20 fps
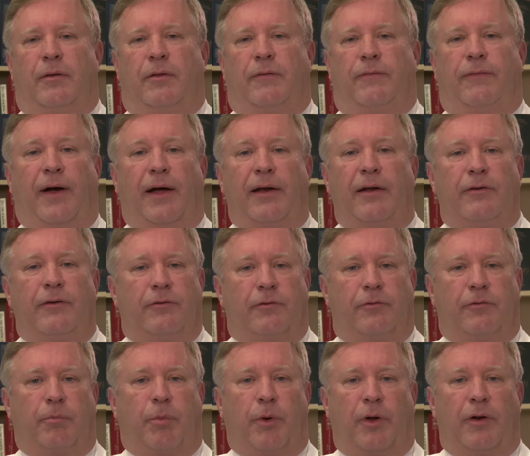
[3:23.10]
The findings
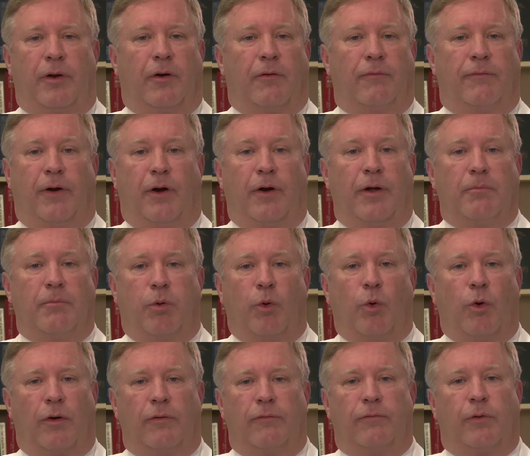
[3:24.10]
of SPRINT are very
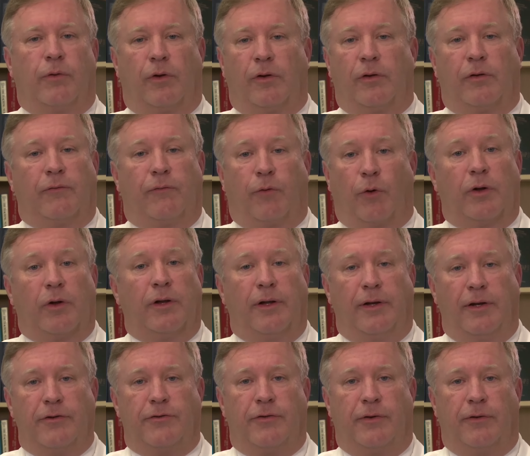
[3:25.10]
important for, for
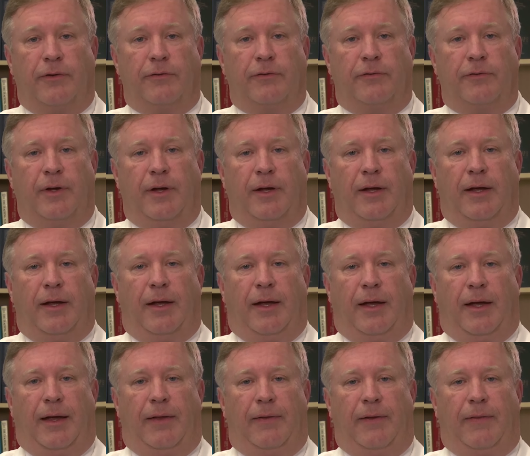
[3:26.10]
clinicians
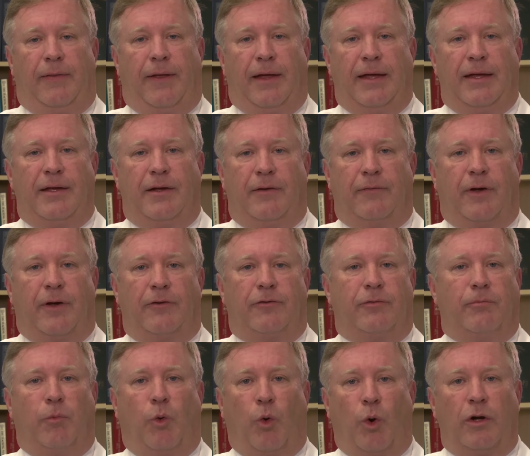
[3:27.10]
in that they give
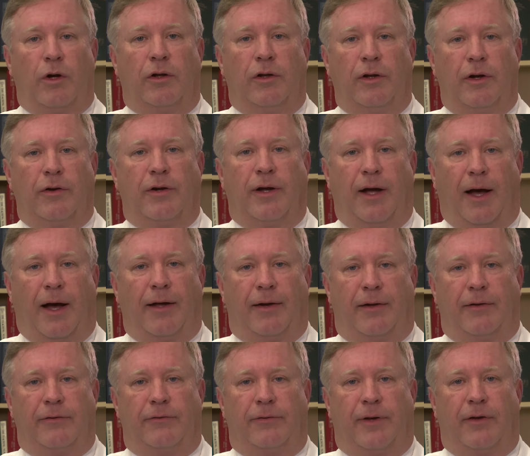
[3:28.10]
us more clear
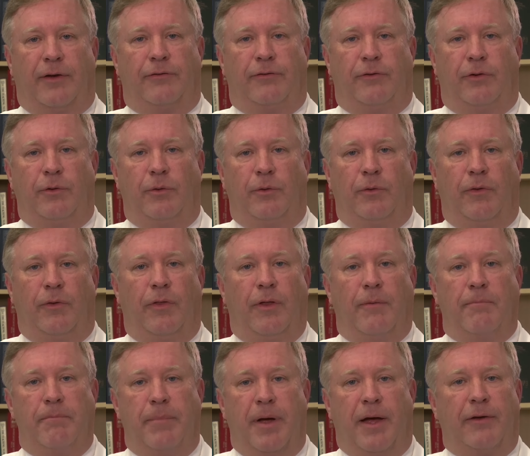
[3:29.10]
guidance as to
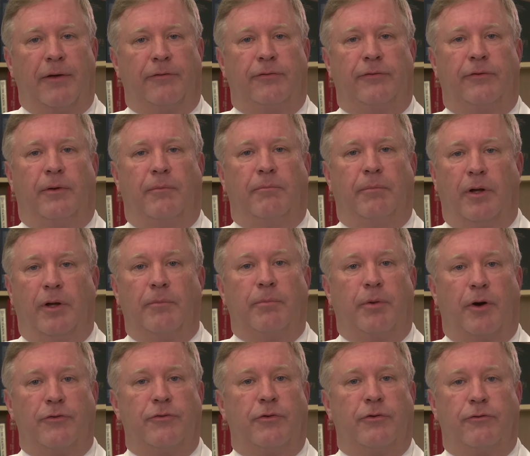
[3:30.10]
the best blood
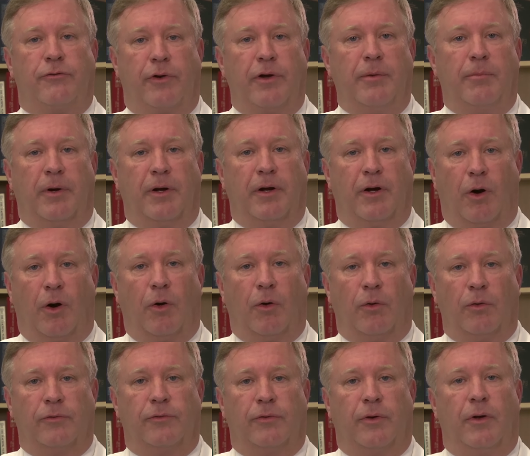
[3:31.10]
pressure treatment
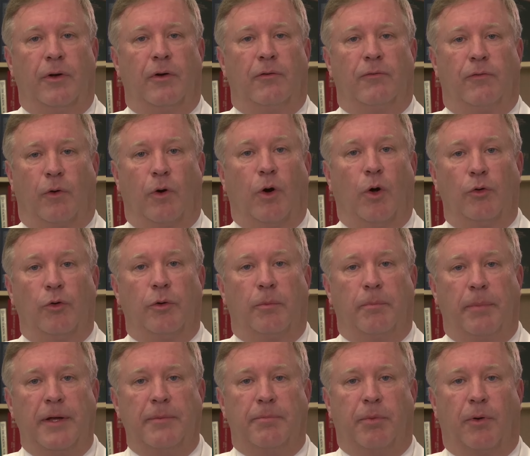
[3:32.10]
goals for older
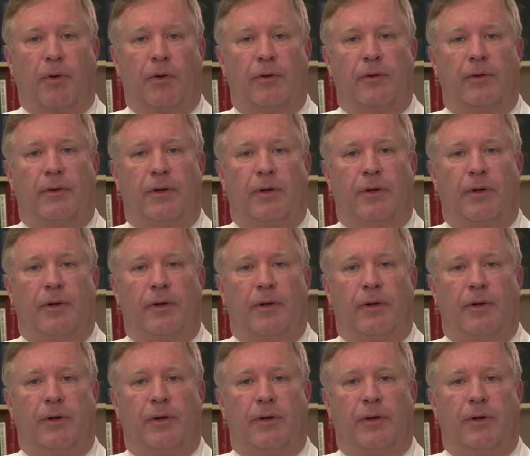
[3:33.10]
people.